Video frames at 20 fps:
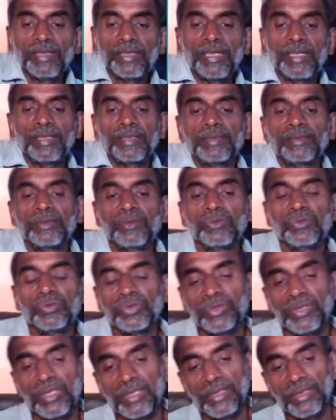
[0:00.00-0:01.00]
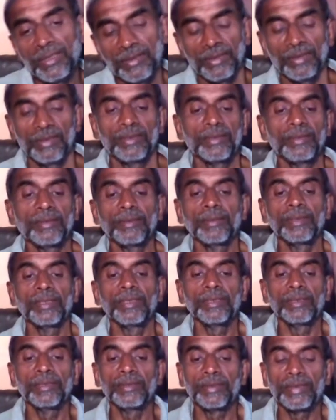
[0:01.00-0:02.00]
and usual
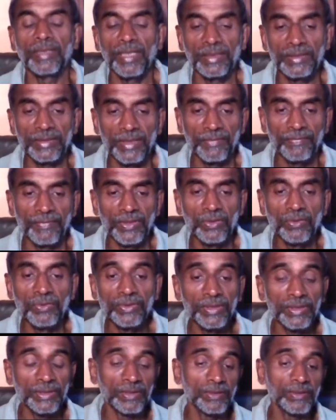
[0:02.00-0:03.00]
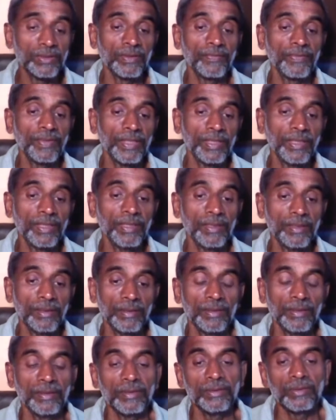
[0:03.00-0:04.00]
drugs that we use in schizophrenia
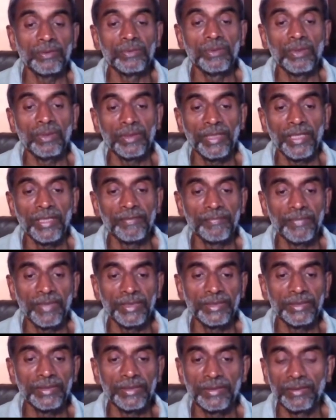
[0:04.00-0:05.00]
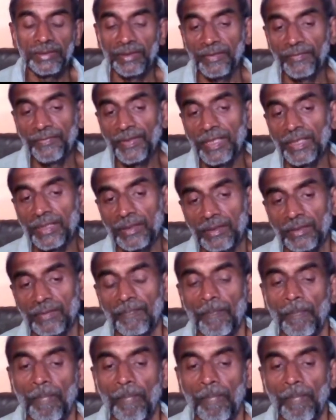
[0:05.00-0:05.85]
do not have much effect